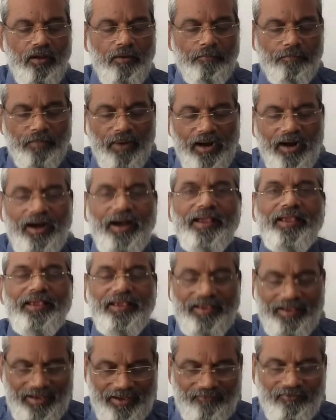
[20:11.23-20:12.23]
By
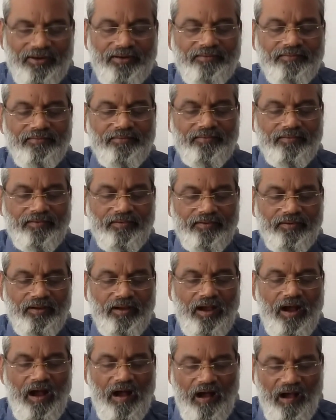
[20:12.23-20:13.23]

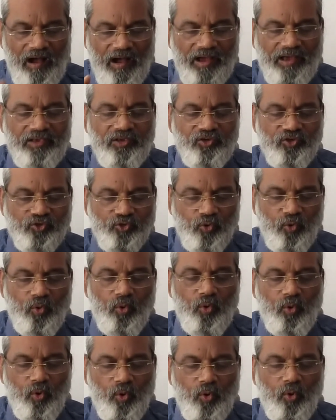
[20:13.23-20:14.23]
heaven, I
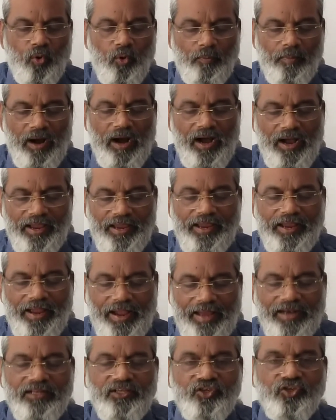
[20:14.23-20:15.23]
saw my
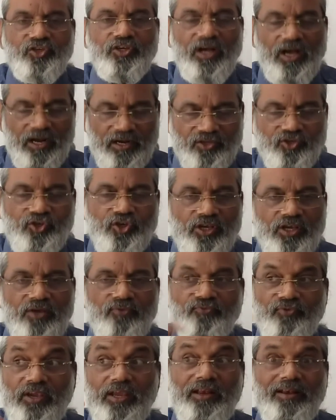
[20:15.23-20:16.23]

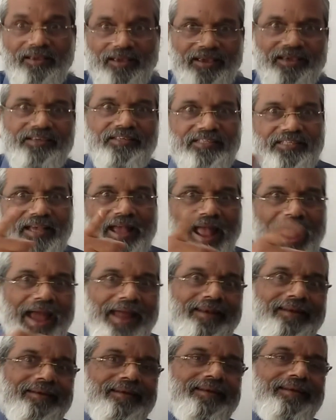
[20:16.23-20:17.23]
handkerchief in his
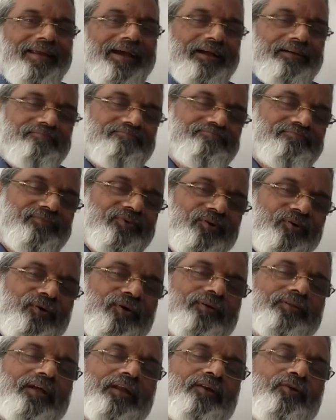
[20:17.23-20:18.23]
hand,
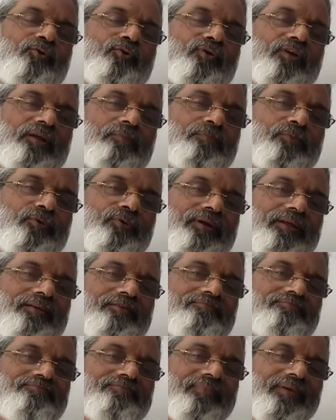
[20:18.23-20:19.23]
or oh, the law
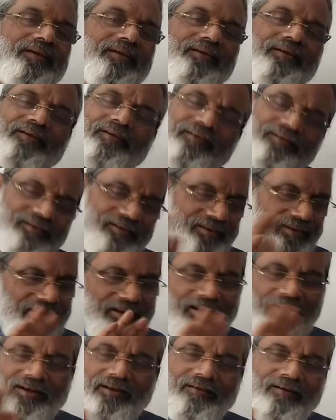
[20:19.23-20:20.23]
reporting. You
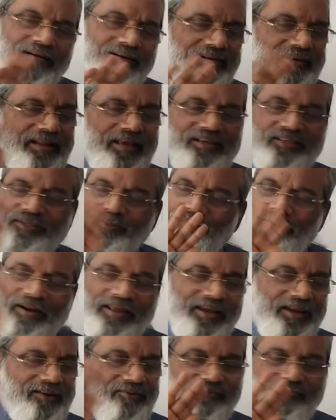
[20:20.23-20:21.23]
need not
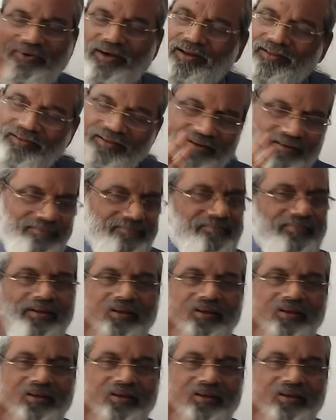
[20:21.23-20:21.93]
explain further.